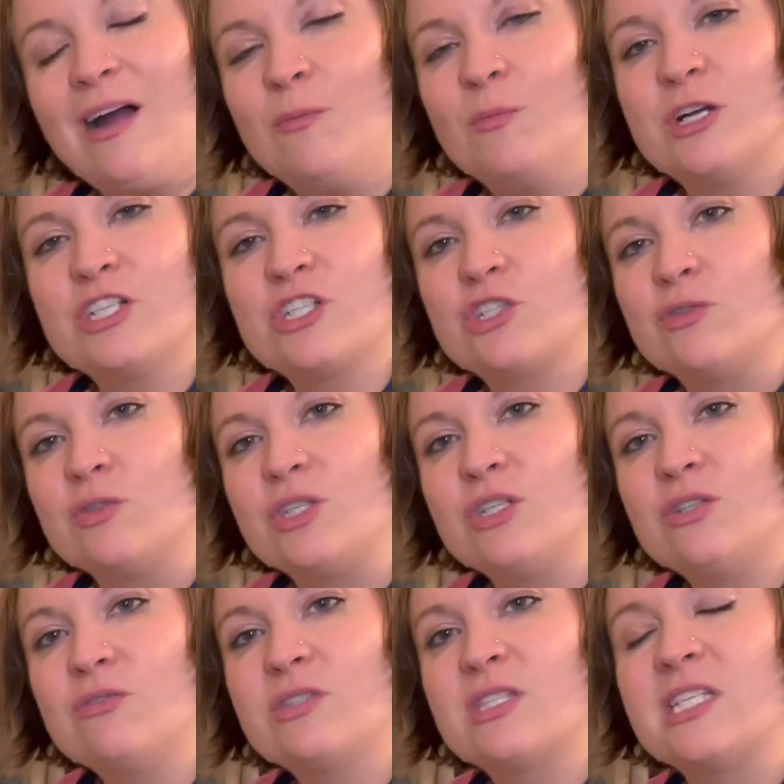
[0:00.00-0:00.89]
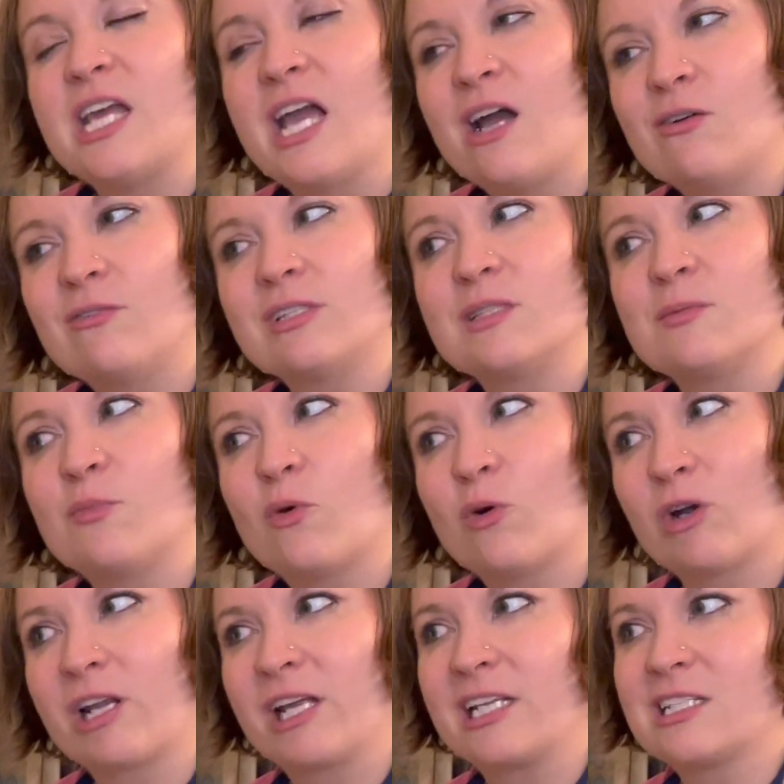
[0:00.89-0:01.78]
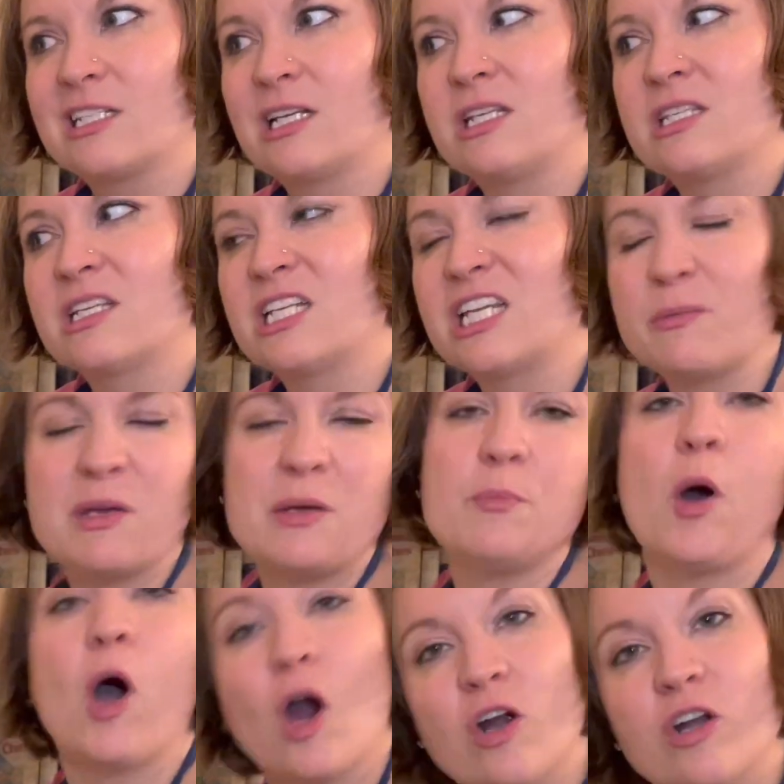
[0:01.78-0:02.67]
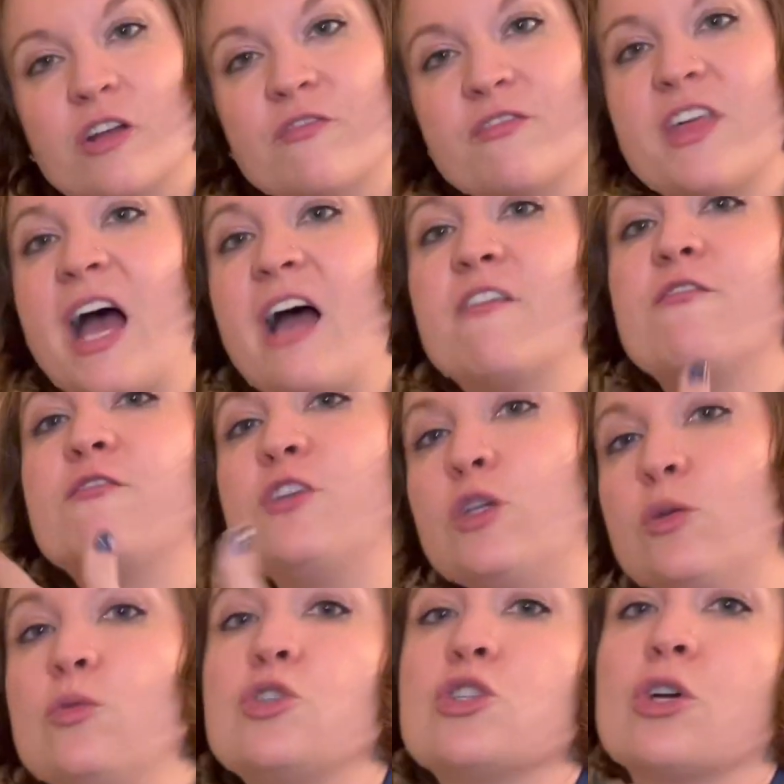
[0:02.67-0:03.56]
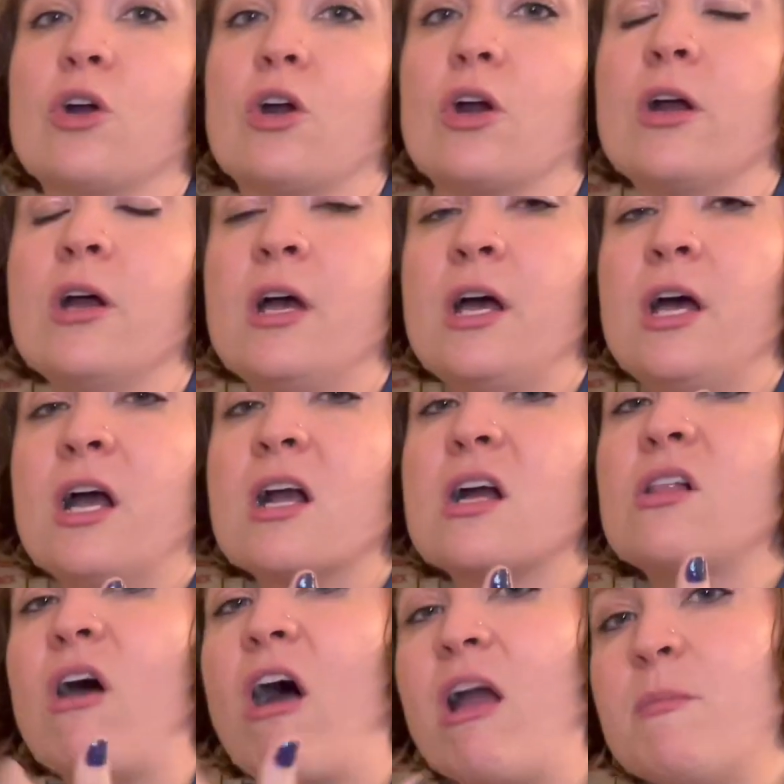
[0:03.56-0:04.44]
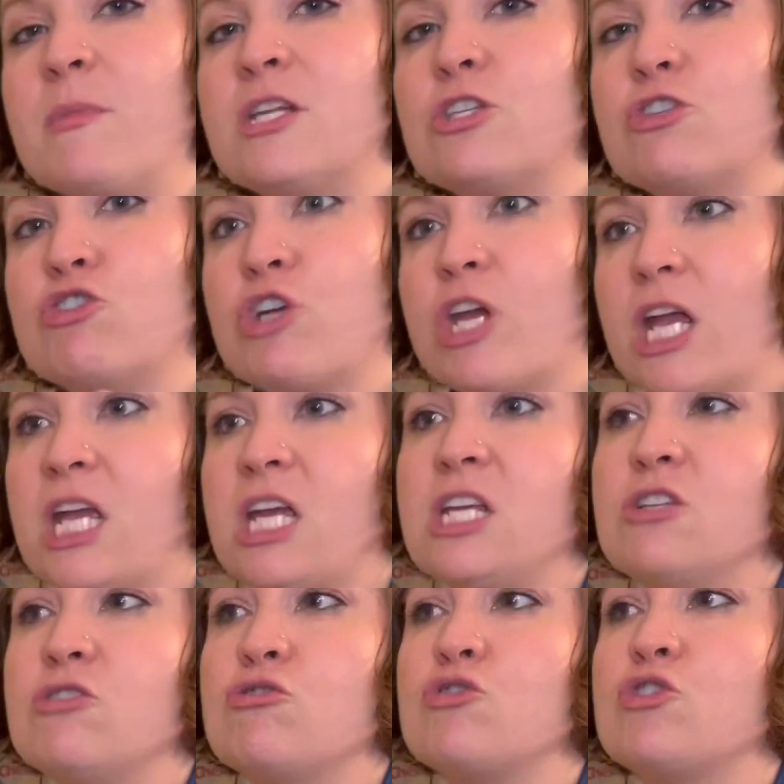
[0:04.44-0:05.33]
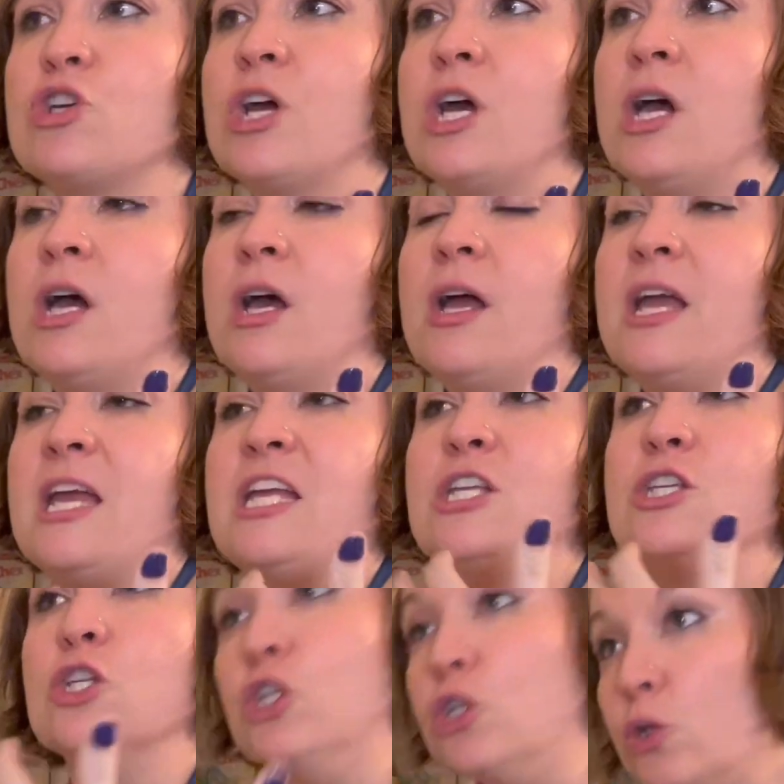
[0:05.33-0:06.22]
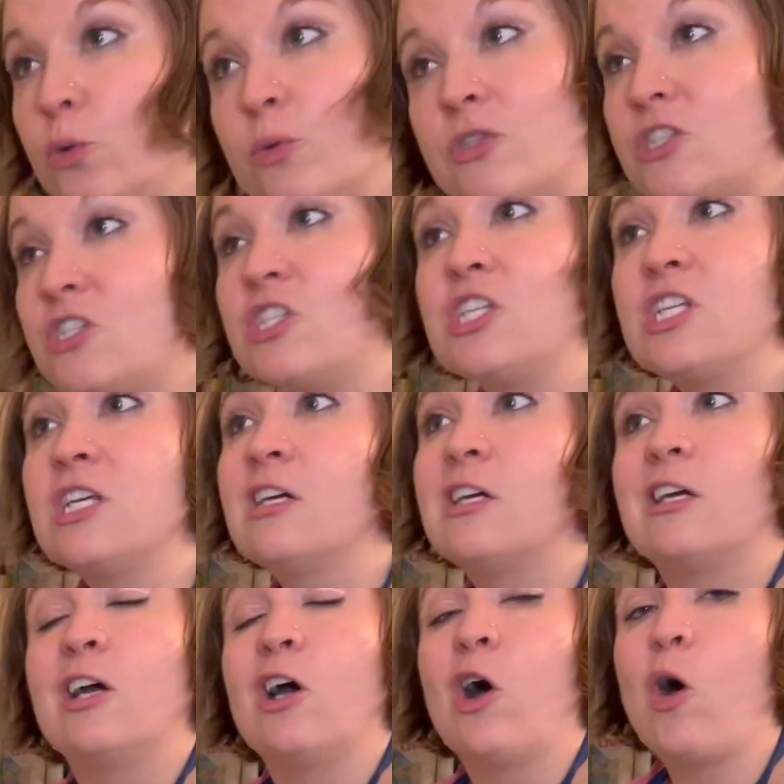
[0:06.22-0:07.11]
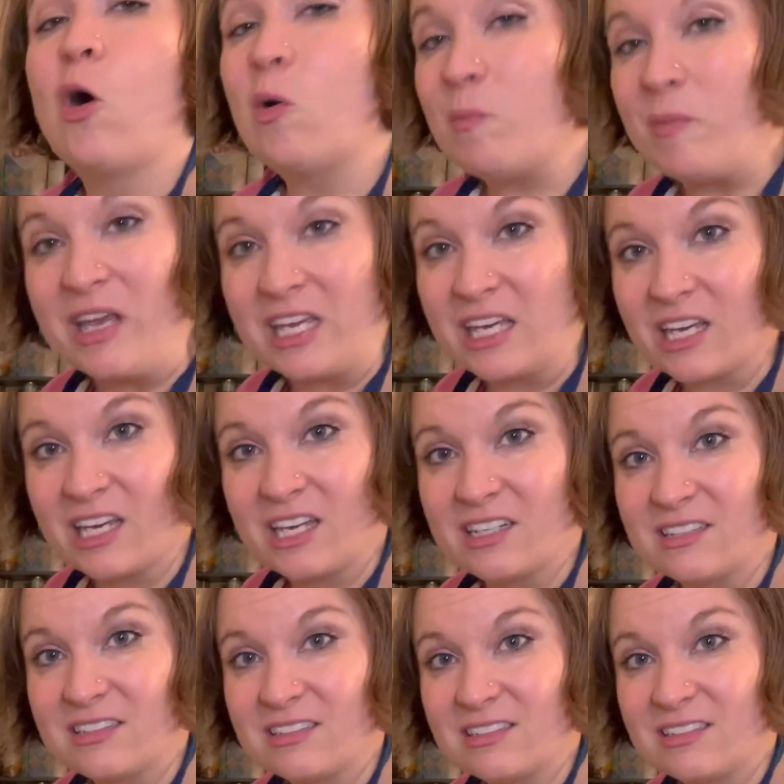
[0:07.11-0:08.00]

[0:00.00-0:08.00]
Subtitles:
much you use now is important, and is going to be part of that future climate change induced homemaking.